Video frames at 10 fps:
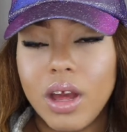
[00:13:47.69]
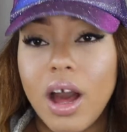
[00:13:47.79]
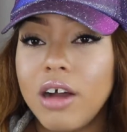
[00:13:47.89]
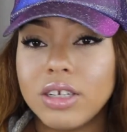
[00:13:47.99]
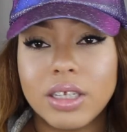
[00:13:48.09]

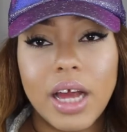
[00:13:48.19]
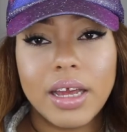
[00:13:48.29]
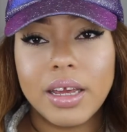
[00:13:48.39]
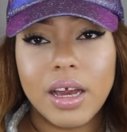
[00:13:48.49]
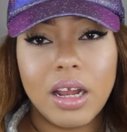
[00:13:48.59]
I was just
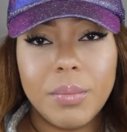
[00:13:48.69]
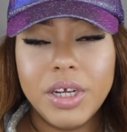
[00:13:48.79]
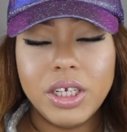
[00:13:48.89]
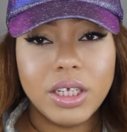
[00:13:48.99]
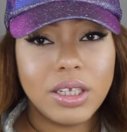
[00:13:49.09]
like, yeah, let
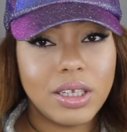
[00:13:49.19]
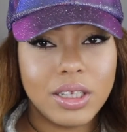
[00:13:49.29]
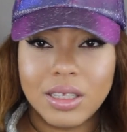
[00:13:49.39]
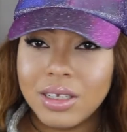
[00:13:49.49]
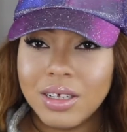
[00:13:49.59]
me
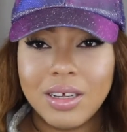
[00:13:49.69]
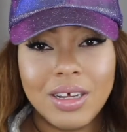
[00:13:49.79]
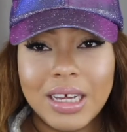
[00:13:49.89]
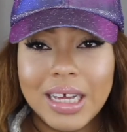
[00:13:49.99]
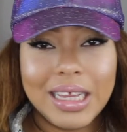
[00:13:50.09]
just
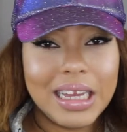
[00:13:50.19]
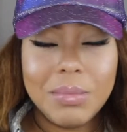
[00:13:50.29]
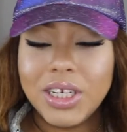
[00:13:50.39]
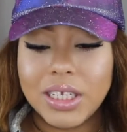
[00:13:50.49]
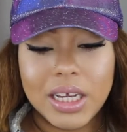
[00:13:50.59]

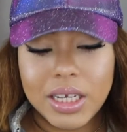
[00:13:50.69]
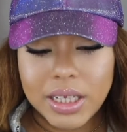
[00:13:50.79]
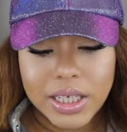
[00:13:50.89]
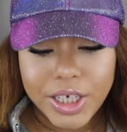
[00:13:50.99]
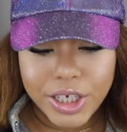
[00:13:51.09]
end
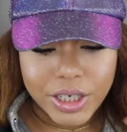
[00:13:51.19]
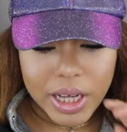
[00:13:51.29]
this here.